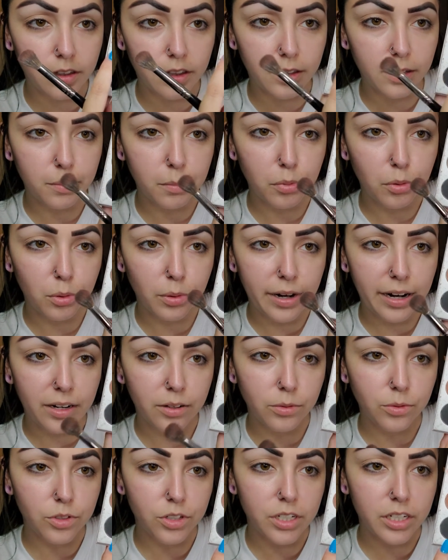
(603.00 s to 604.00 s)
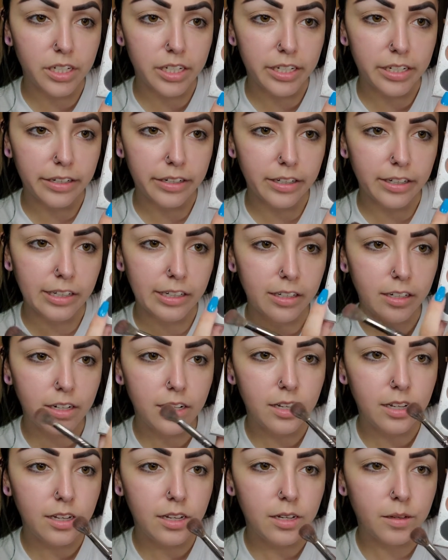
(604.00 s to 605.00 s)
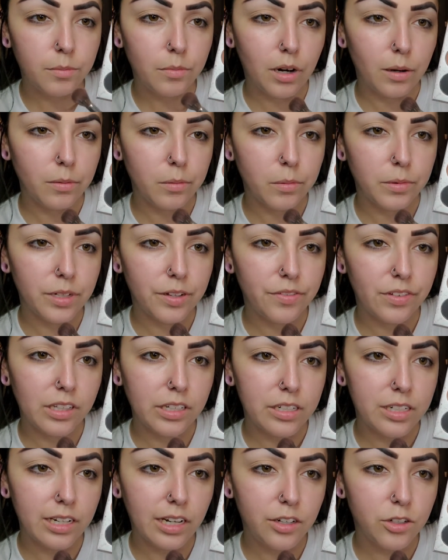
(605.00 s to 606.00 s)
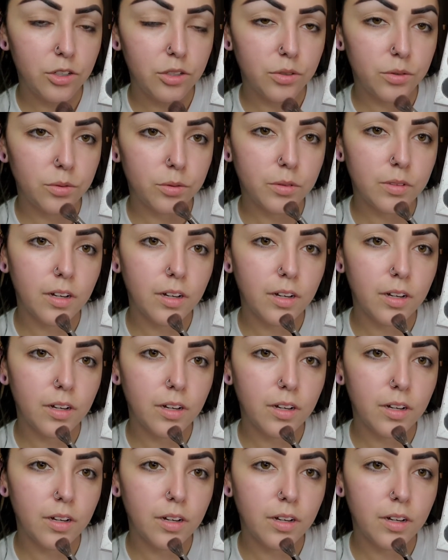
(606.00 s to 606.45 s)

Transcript: the browns here. Probably even this guy too.